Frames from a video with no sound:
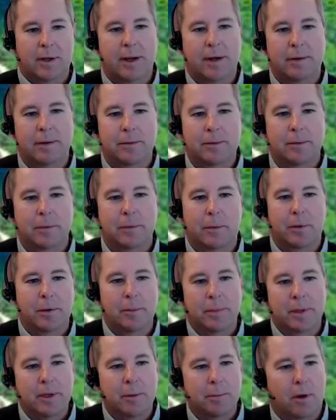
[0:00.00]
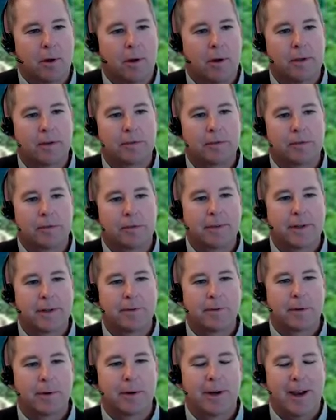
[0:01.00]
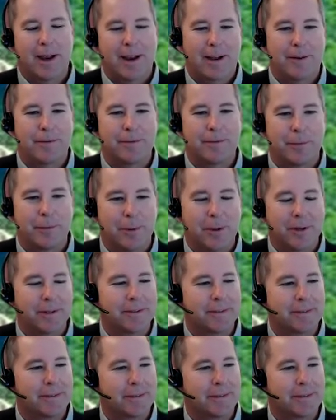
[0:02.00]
I don't want to be a boss. Never have wanted